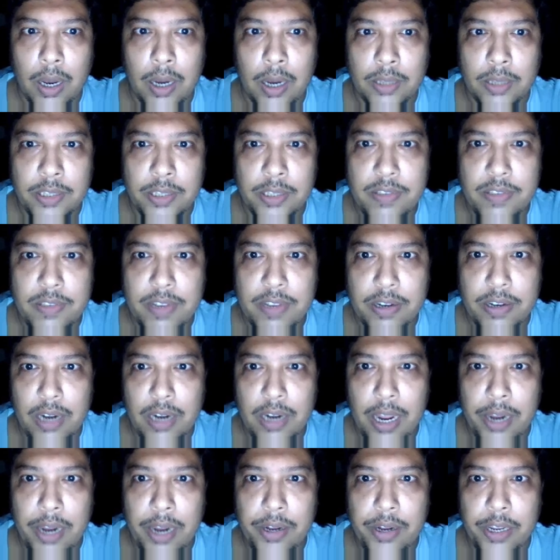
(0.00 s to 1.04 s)
this
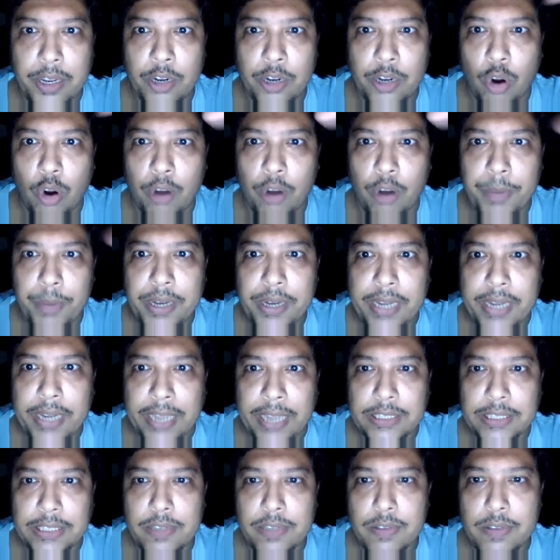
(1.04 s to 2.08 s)
satellite in orbit
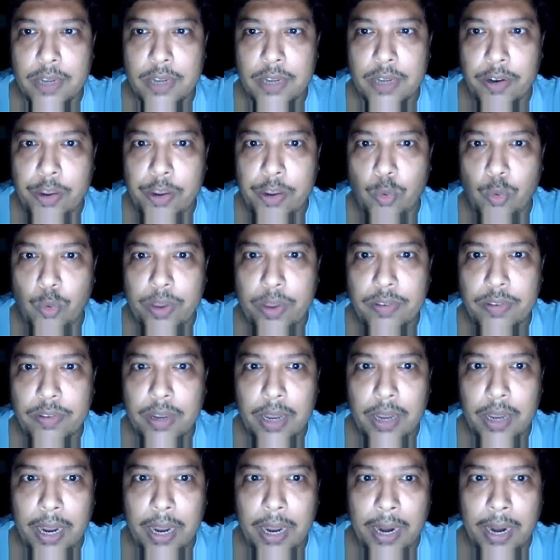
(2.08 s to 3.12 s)
catches the request
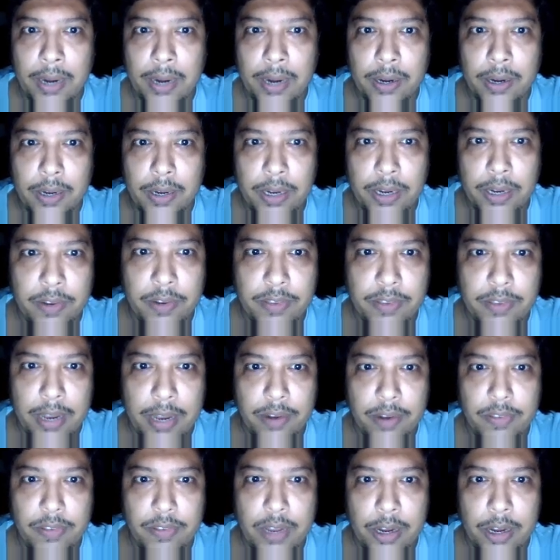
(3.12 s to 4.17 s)
and it
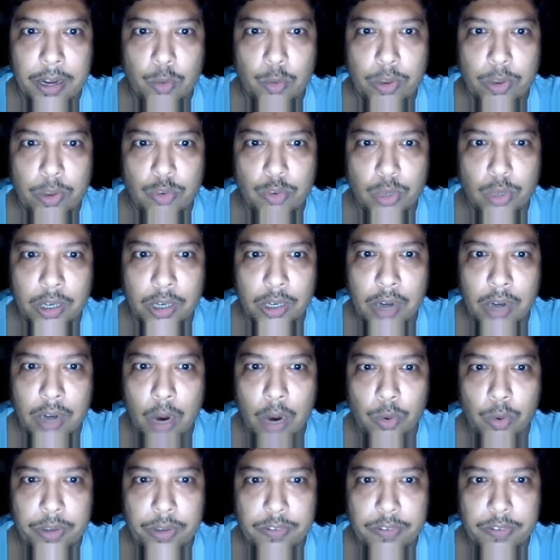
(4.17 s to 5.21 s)
sends the request to the
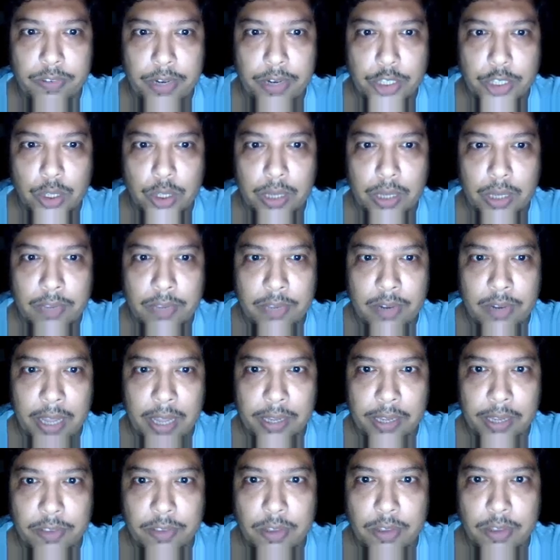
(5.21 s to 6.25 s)
ground station as
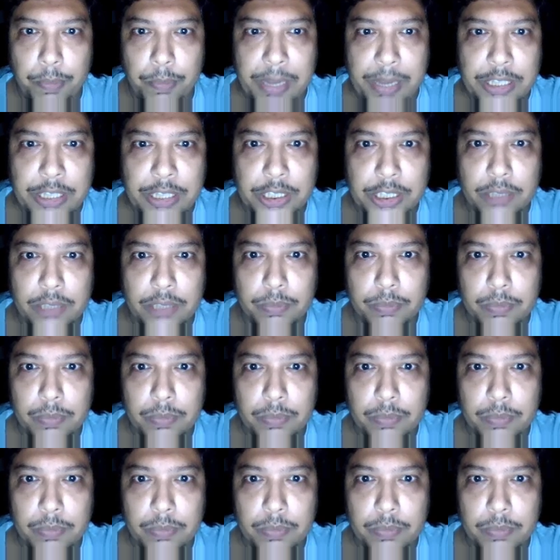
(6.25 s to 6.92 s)
the picture,